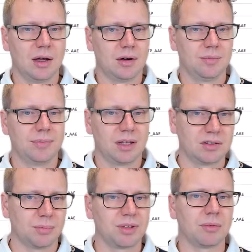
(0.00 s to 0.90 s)
There's
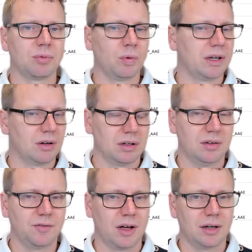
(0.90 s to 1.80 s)
sometimes we cannot
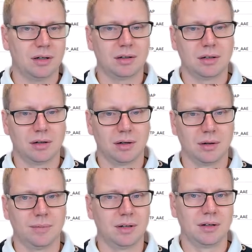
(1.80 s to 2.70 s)
define it,
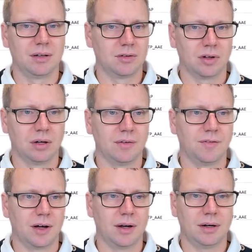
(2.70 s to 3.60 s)
and it's
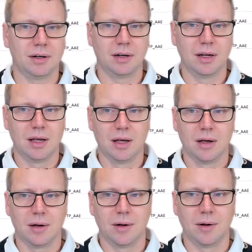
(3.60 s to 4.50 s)
undefined.
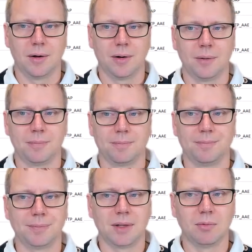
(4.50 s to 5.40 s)

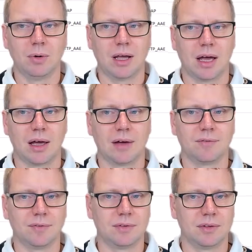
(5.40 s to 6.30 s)
We have
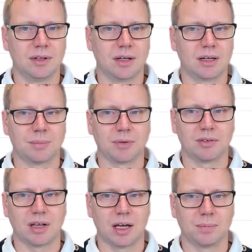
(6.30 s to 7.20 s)
the adapter
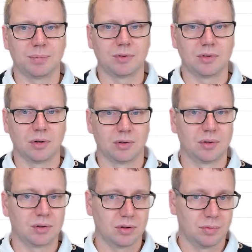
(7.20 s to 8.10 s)
types
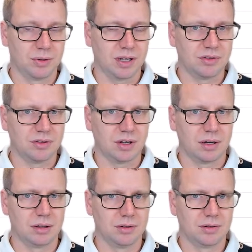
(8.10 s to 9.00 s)
or communication
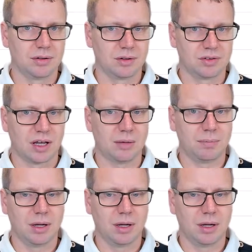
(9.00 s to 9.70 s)
channel type,